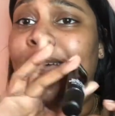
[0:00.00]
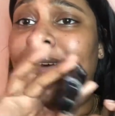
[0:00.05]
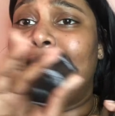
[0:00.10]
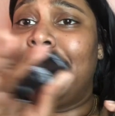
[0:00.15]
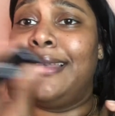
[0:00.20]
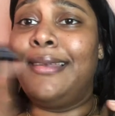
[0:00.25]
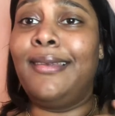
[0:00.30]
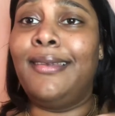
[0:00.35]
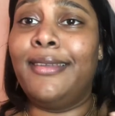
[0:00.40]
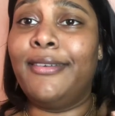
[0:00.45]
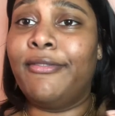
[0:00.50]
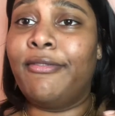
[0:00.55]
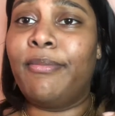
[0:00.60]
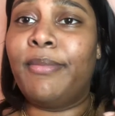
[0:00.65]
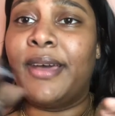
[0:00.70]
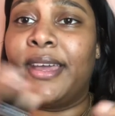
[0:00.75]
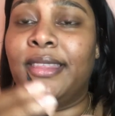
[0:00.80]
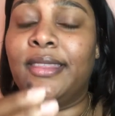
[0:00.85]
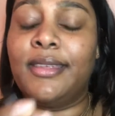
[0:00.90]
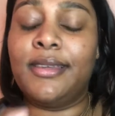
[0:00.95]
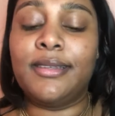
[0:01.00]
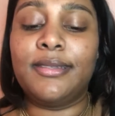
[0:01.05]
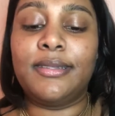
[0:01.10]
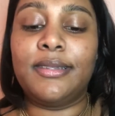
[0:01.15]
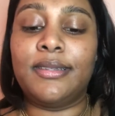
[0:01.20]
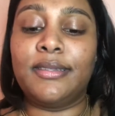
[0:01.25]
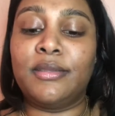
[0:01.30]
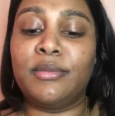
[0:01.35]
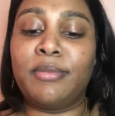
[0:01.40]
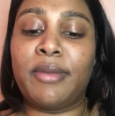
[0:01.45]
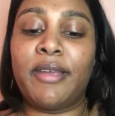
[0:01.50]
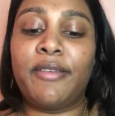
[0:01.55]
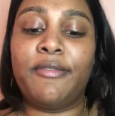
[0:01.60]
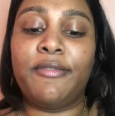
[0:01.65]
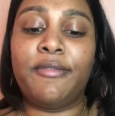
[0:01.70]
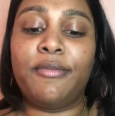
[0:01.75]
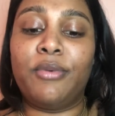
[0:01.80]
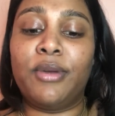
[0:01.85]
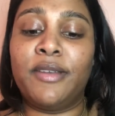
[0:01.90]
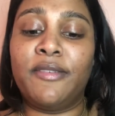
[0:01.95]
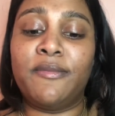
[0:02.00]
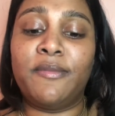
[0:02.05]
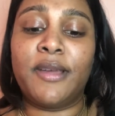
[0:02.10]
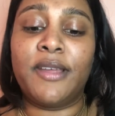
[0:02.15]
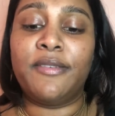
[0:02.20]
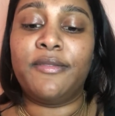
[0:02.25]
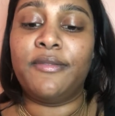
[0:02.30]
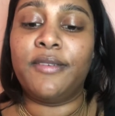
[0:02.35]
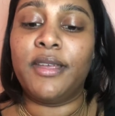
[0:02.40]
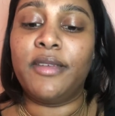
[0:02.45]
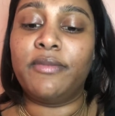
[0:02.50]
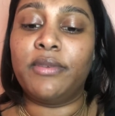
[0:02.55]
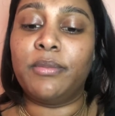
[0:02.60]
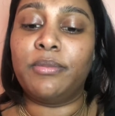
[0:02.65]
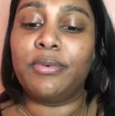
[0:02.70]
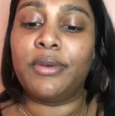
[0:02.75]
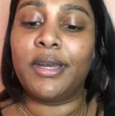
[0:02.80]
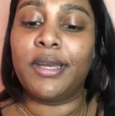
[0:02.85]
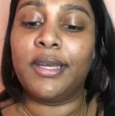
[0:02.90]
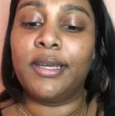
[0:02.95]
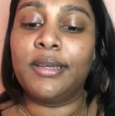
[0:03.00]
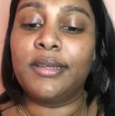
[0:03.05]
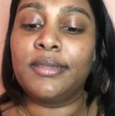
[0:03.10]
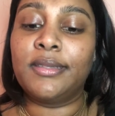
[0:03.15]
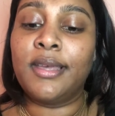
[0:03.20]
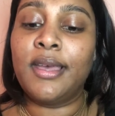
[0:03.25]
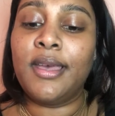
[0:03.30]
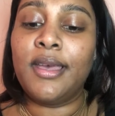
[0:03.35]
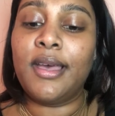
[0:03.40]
I live by this. This is one of my favorite products.